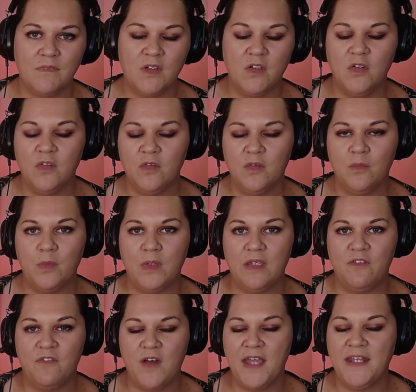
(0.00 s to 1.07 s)
who we
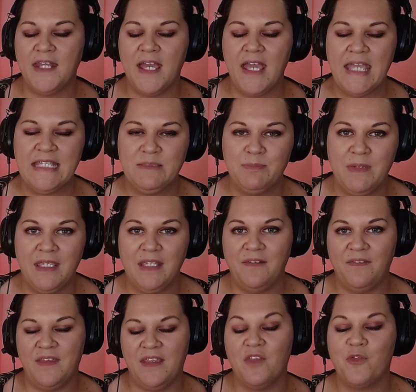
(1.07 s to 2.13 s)
find out has been
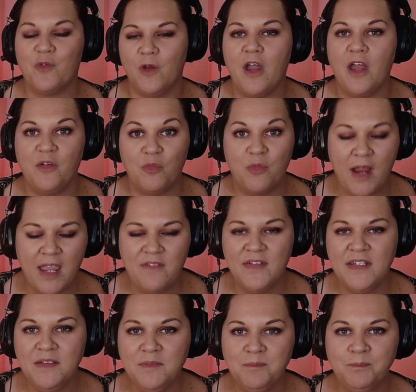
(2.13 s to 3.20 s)
the Three-Eyed Raven.